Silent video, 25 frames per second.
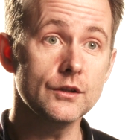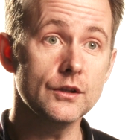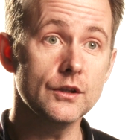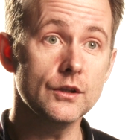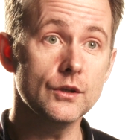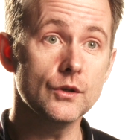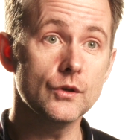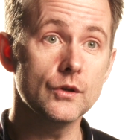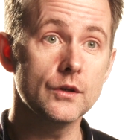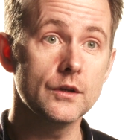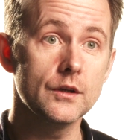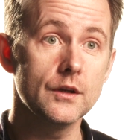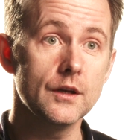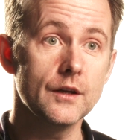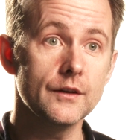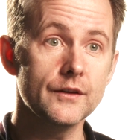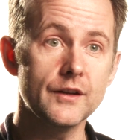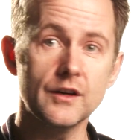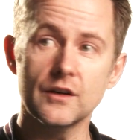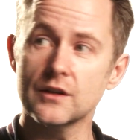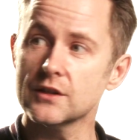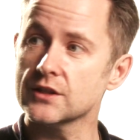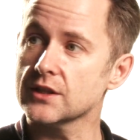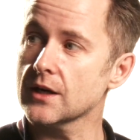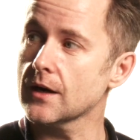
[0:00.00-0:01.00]
You know,
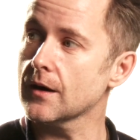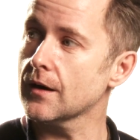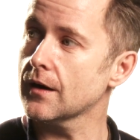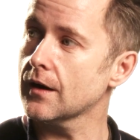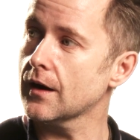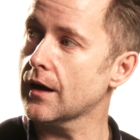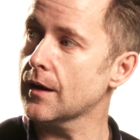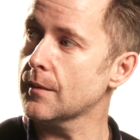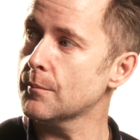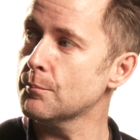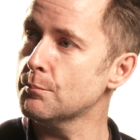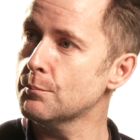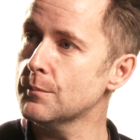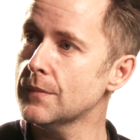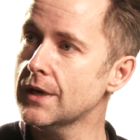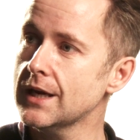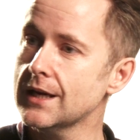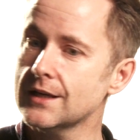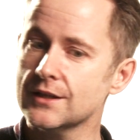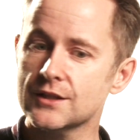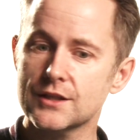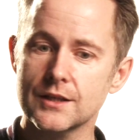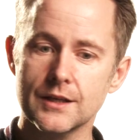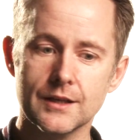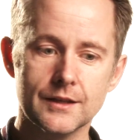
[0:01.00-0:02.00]
there is an
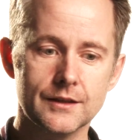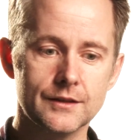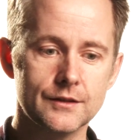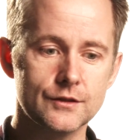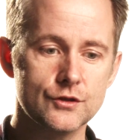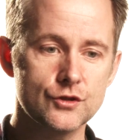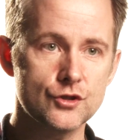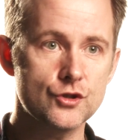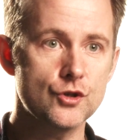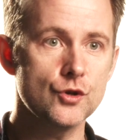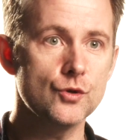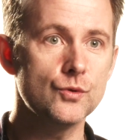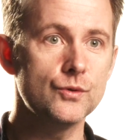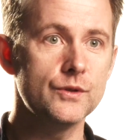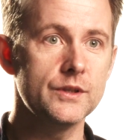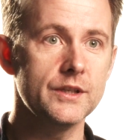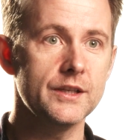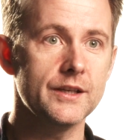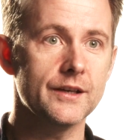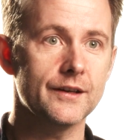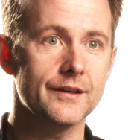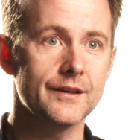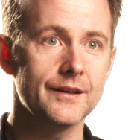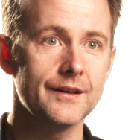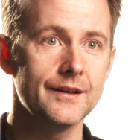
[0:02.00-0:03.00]
amazing school
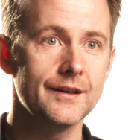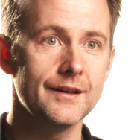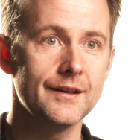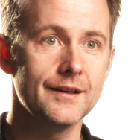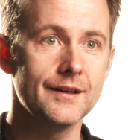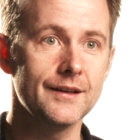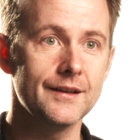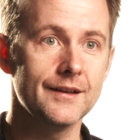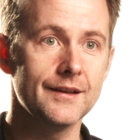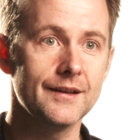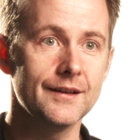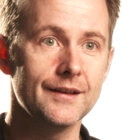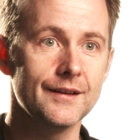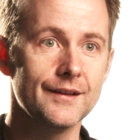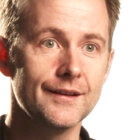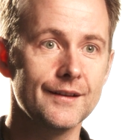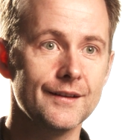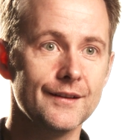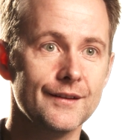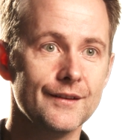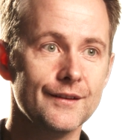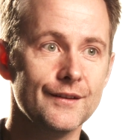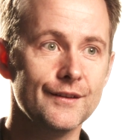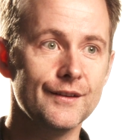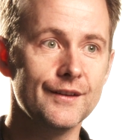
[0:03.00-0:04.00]
here
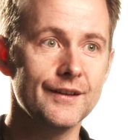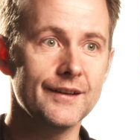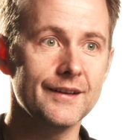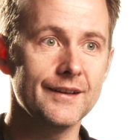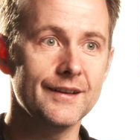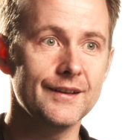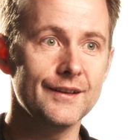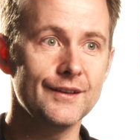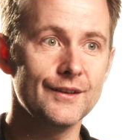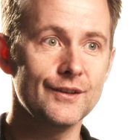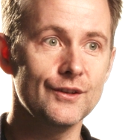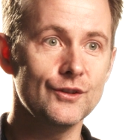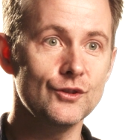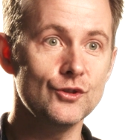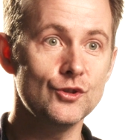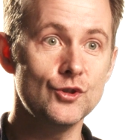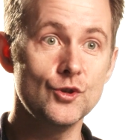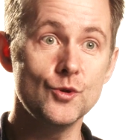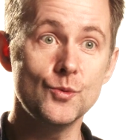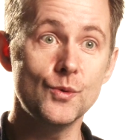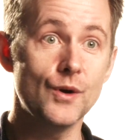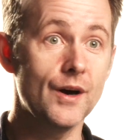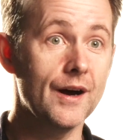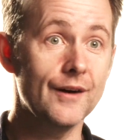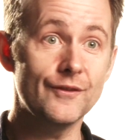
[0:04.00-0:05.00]
that
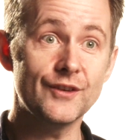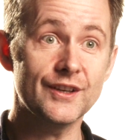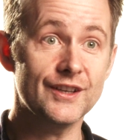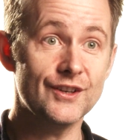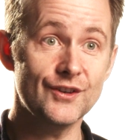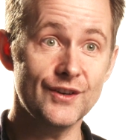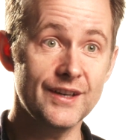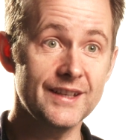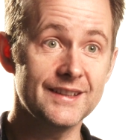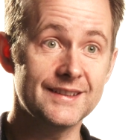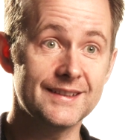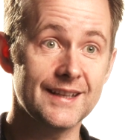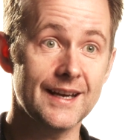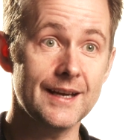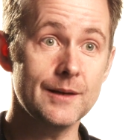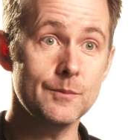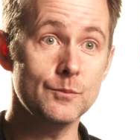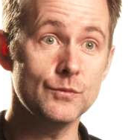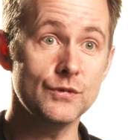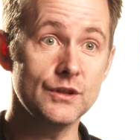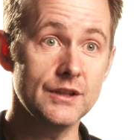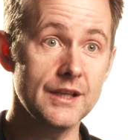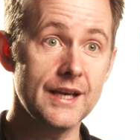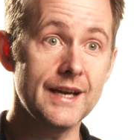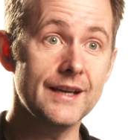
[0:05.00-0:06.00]
you will have a great
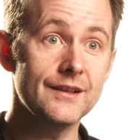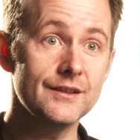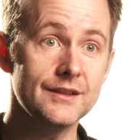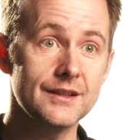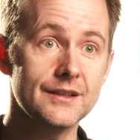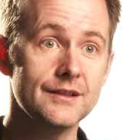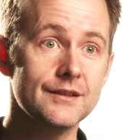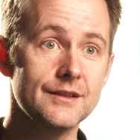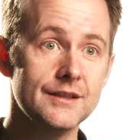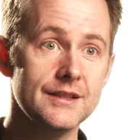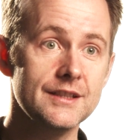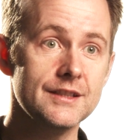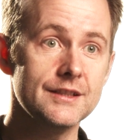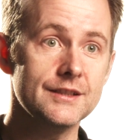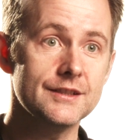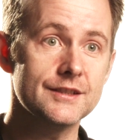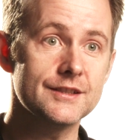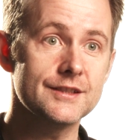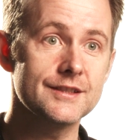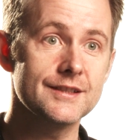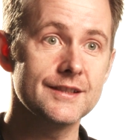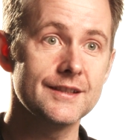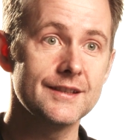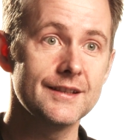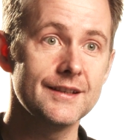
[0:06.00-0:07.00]
time learning
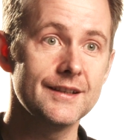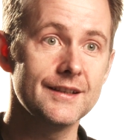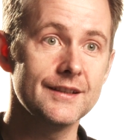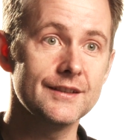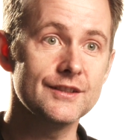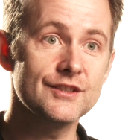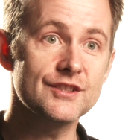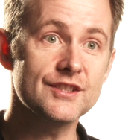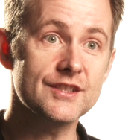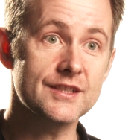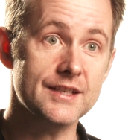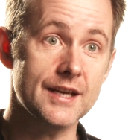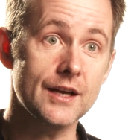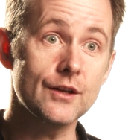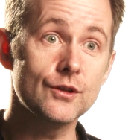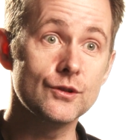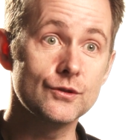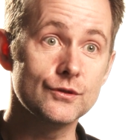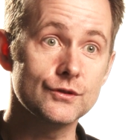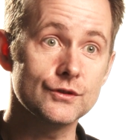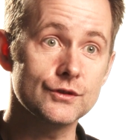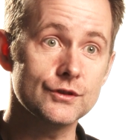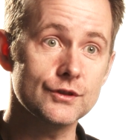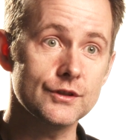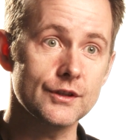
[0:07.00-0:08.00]
these
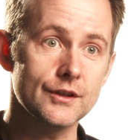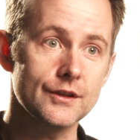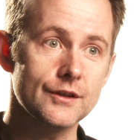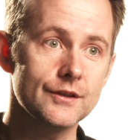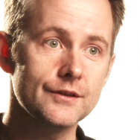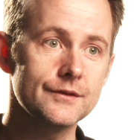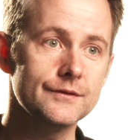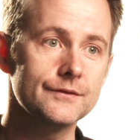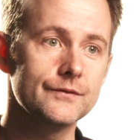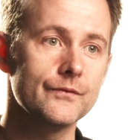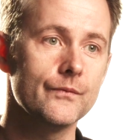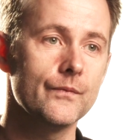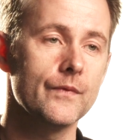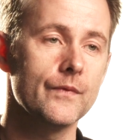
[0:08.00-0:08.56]
skills, you know,